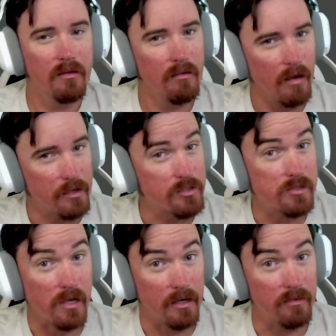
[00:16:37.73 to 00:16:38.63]
I
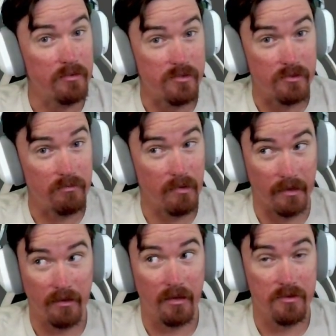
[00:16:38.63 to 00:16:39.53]
just added this
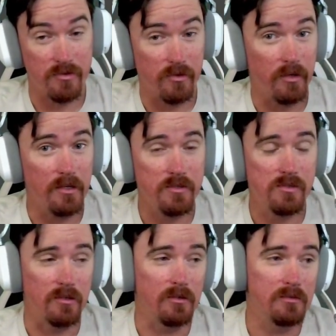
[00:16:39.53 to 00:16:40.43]
like yesterday,
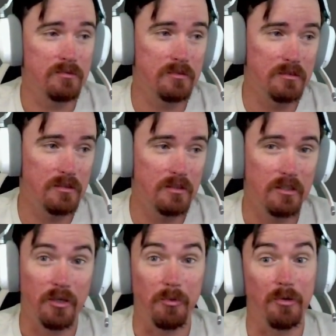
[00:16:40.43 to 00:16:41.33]
so
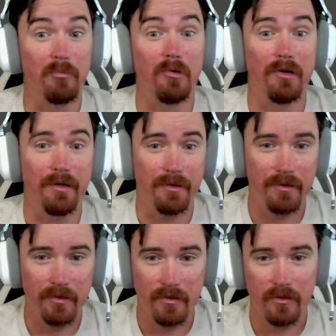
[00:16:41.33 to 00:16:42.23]
give me a break.
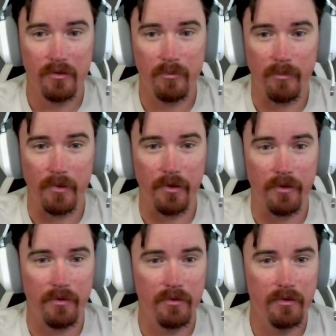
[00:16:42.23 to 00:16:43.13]
But
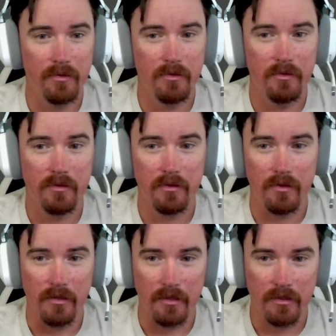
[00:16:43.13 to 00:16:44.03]

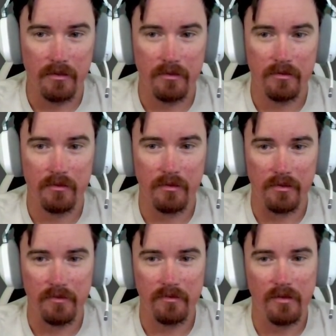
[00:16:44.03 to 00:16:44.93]
yeah,
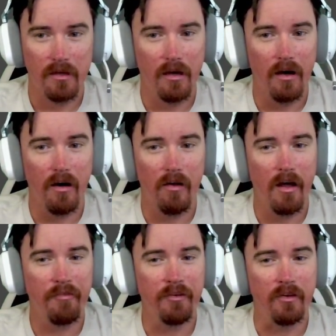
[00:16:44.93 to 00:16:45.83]
I'll
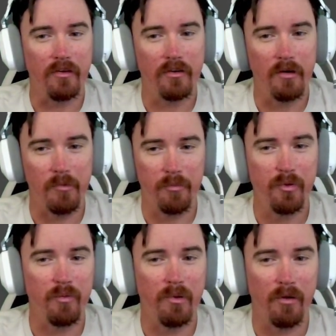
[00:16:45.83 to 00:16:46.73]
have to come up
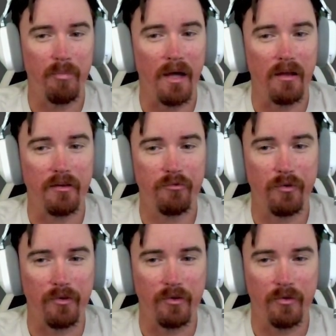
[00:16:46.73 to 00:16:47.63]
with a better palette for
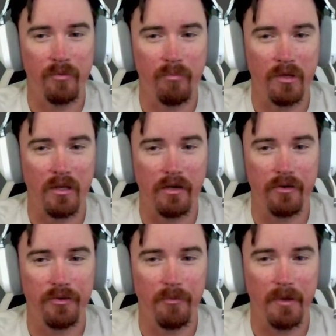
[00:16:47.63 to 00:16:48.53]
the
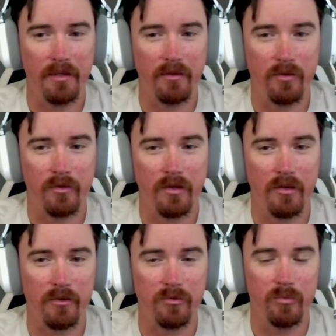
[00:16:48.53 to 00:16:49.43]
McLaren to make it look a
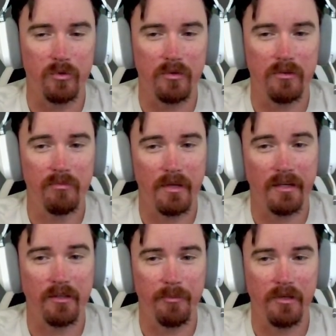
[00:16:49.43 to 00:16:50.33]
little more
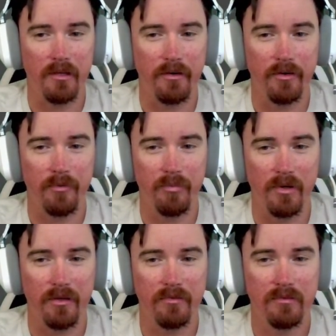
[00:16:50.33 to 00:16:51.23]
like the McLaren,
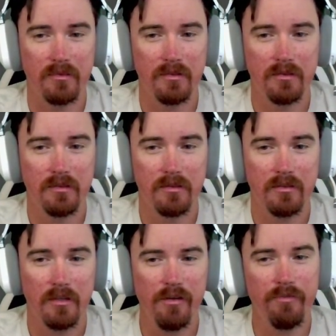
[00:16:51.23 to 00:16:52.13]
but
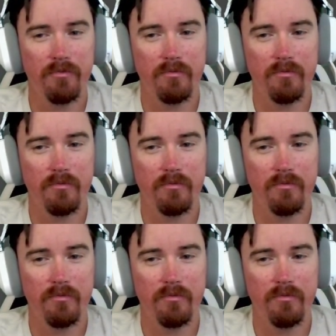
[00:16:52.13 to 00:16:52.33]
if